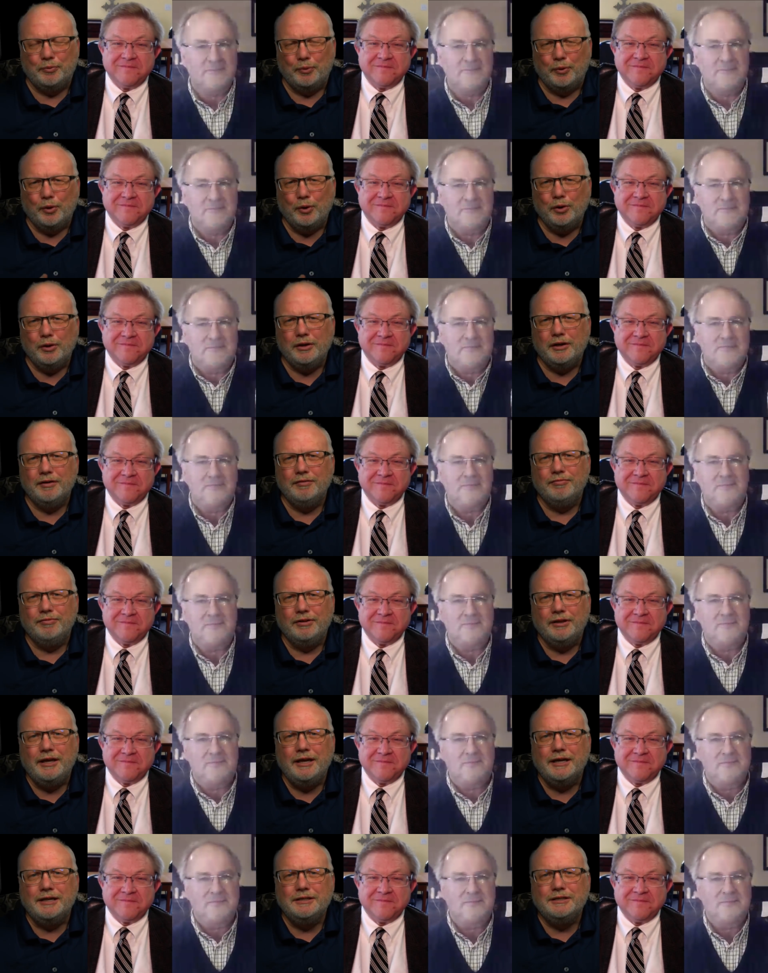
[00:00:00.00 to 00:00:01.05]
Speaker 1: role of
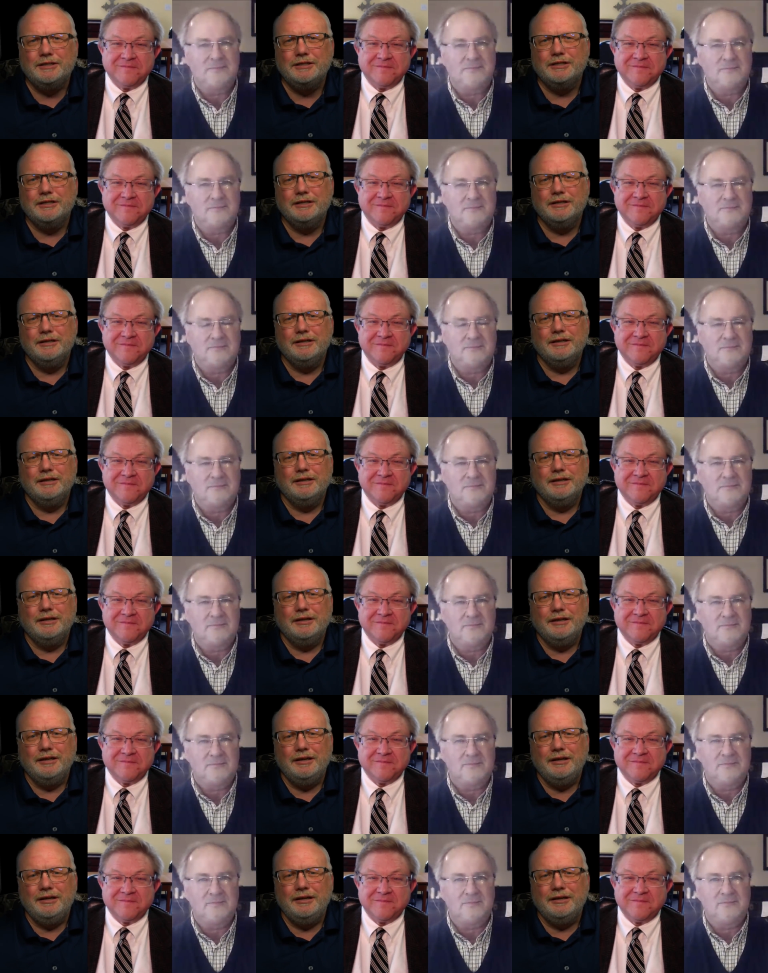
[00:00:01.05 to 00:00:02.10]
Lent
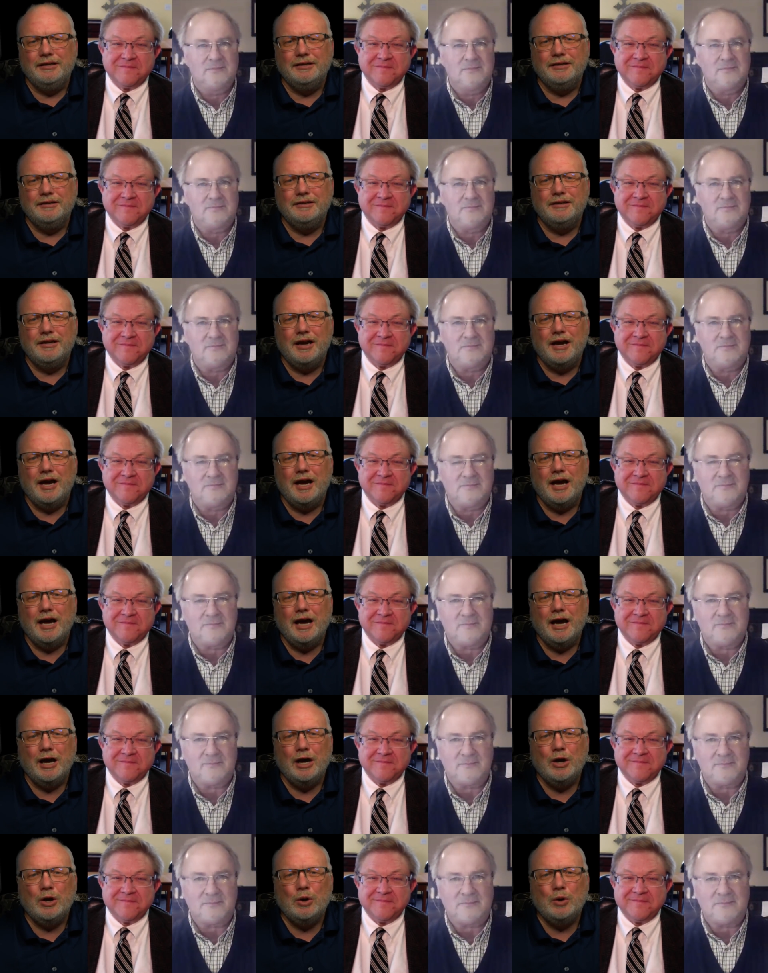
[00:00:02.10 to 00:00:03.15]
in
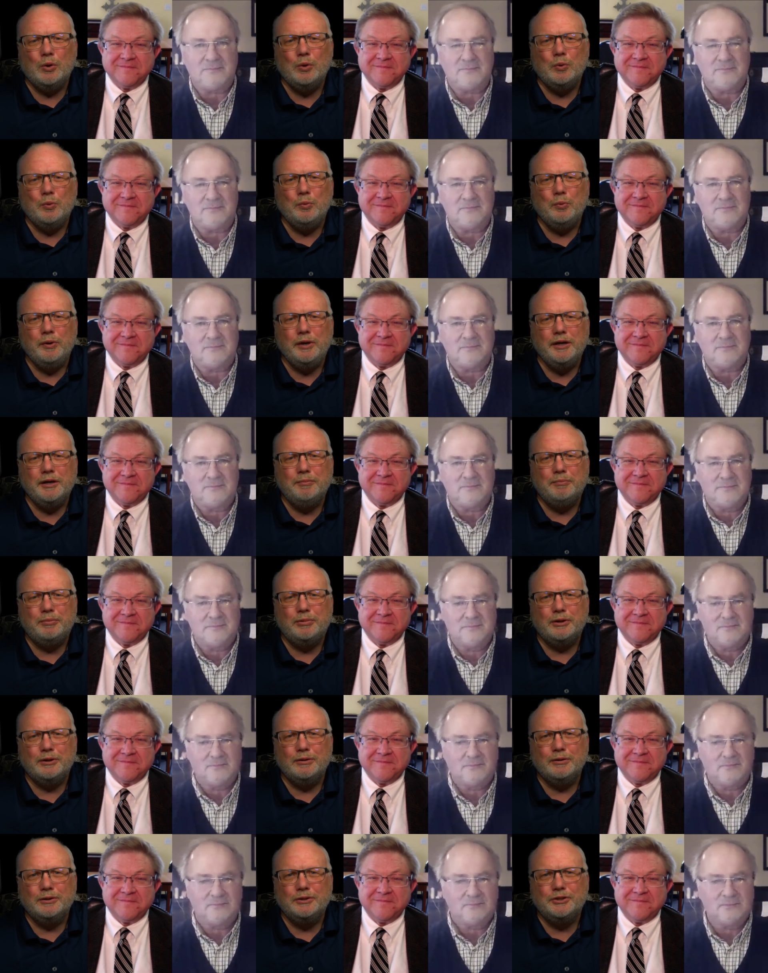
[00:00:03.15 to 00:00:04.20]
how we
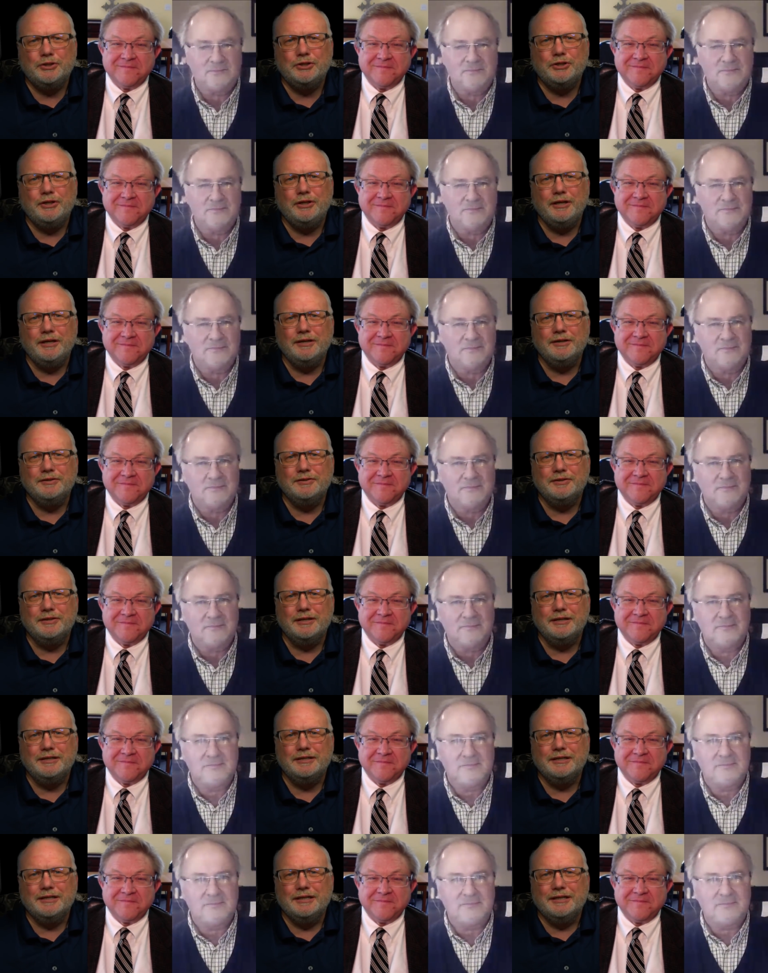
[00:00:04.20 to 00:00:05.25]
approach things
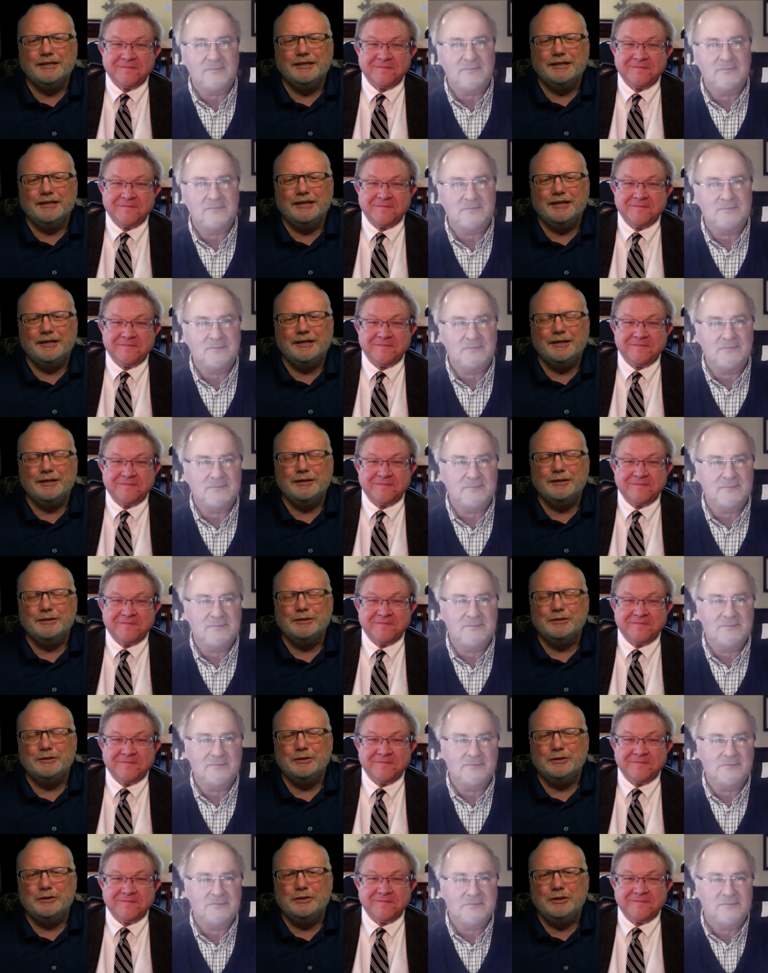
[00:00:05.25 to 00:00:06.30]
that
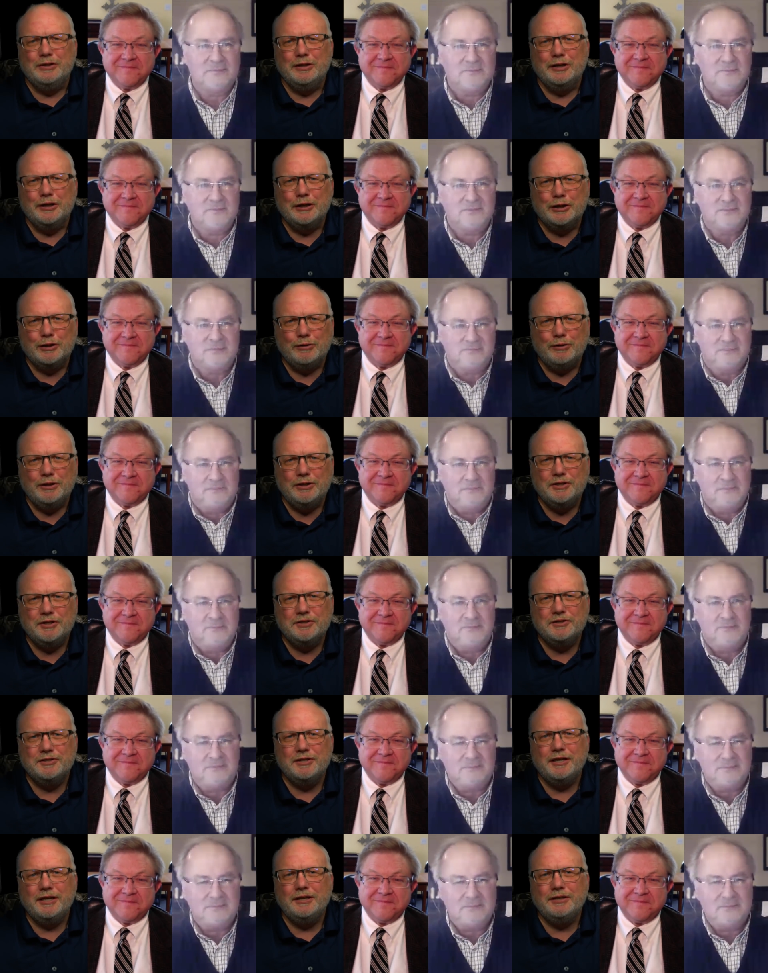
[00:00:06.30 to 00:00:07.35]
encourage
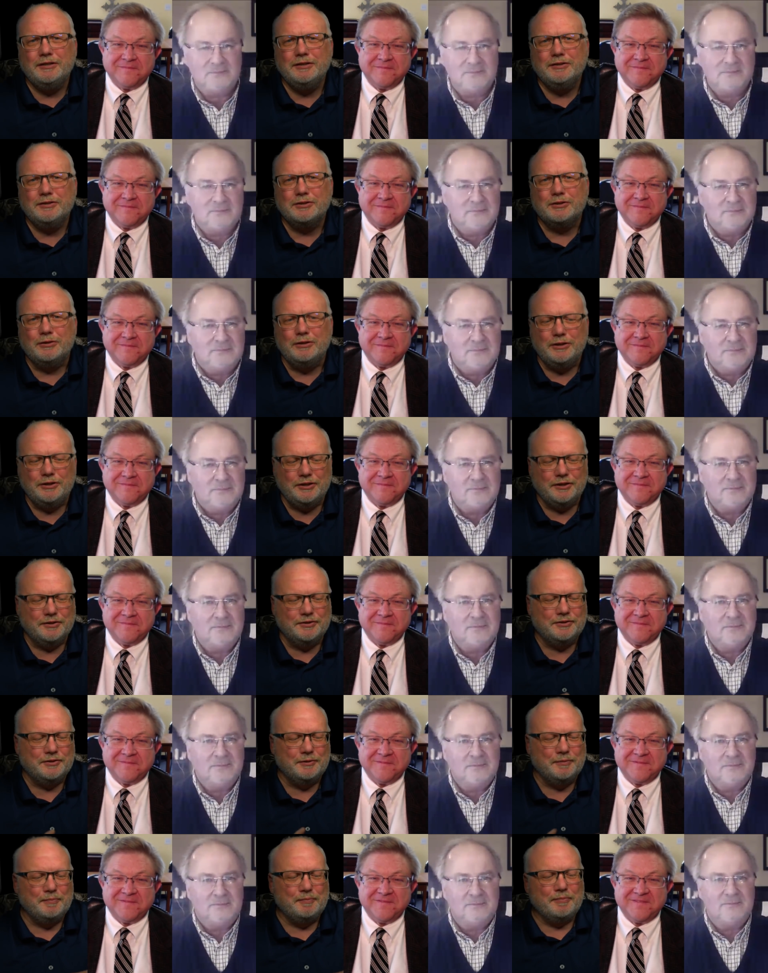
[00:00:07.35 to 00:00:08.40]
us and discourage
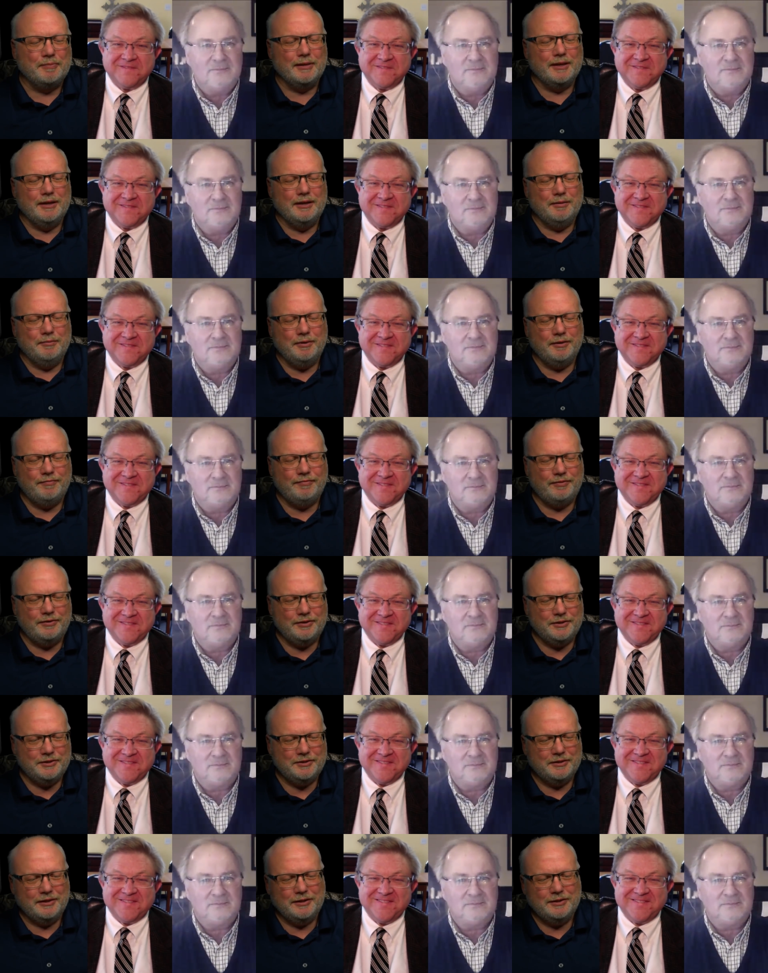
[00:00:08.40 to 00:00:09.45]
us. But
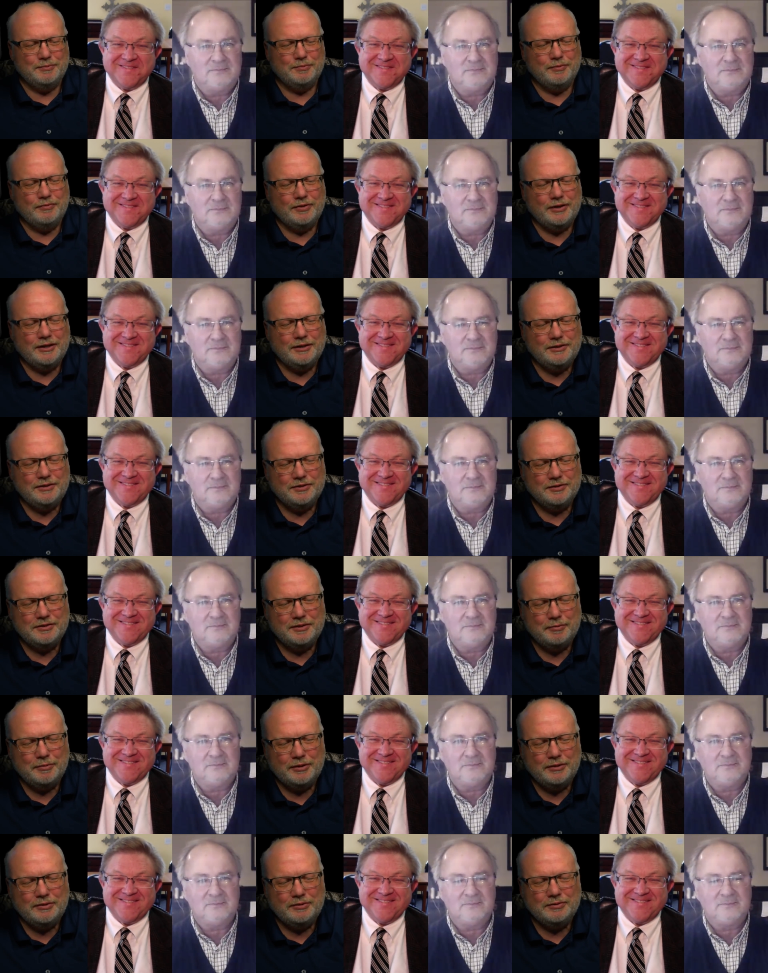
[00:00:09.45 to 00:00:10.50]
first, let's move on to some
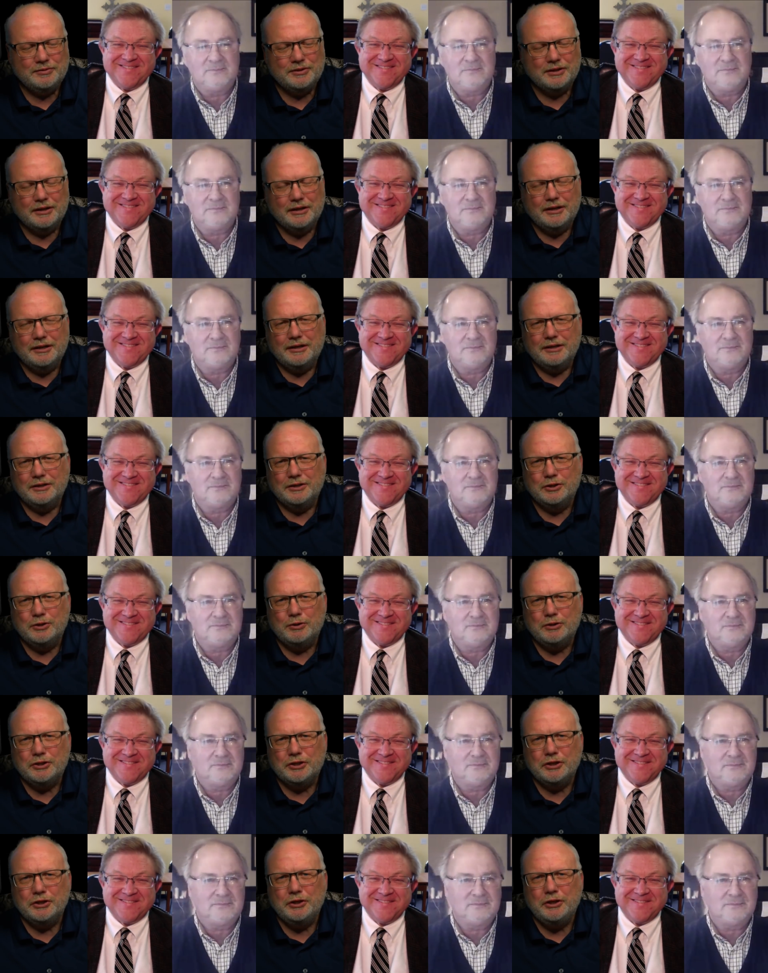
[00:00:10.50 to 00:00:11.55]
of the news.
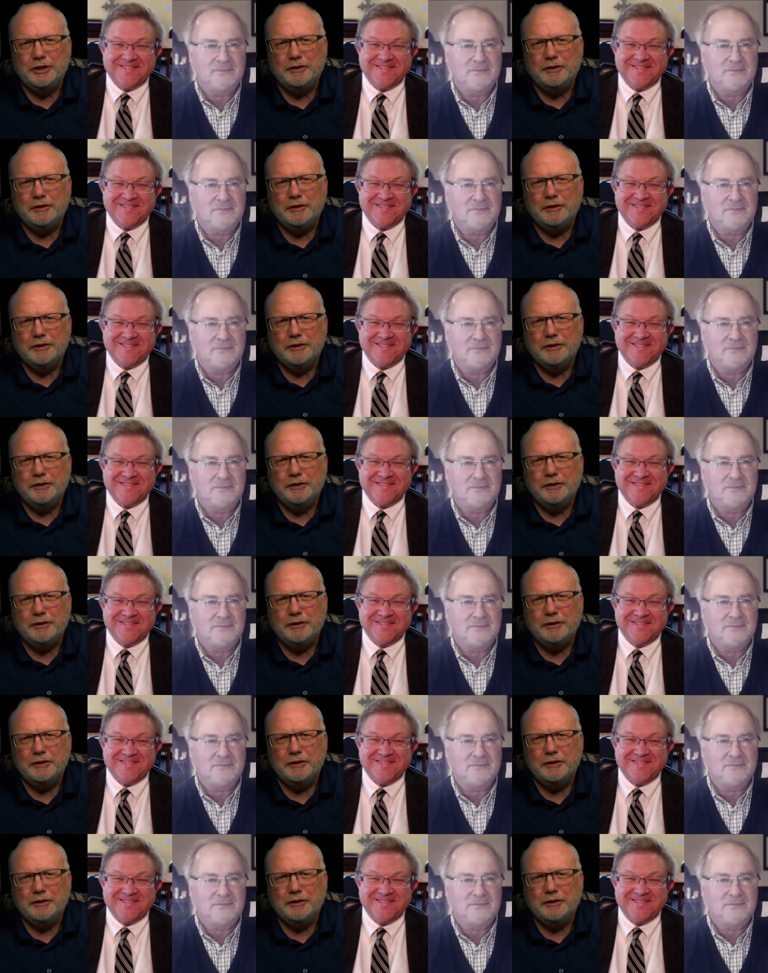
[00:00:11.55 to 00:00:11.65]
George, can you